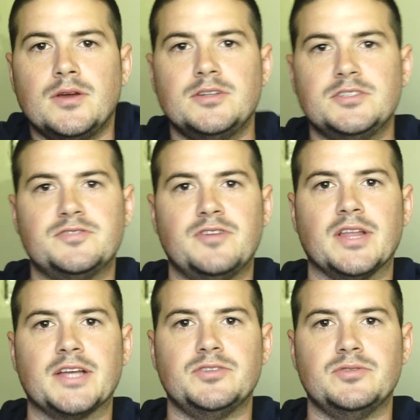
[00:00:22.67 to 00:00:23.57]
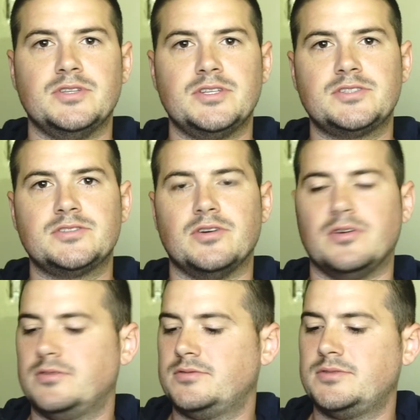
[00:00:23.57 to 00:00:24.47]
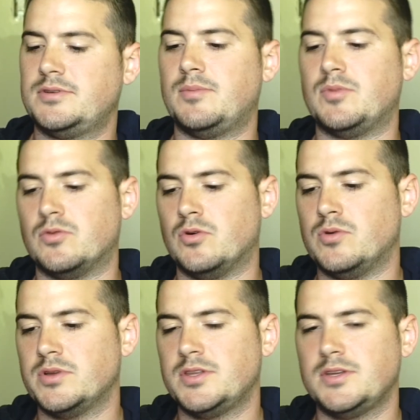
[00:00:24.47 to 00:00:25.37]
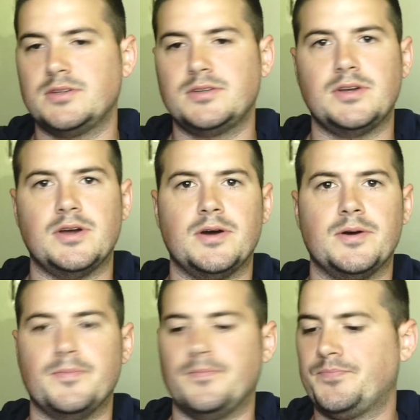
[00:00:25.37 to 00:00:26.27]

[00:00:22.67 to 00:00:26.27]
just felt like doing this, so I'm gonna roll with it. I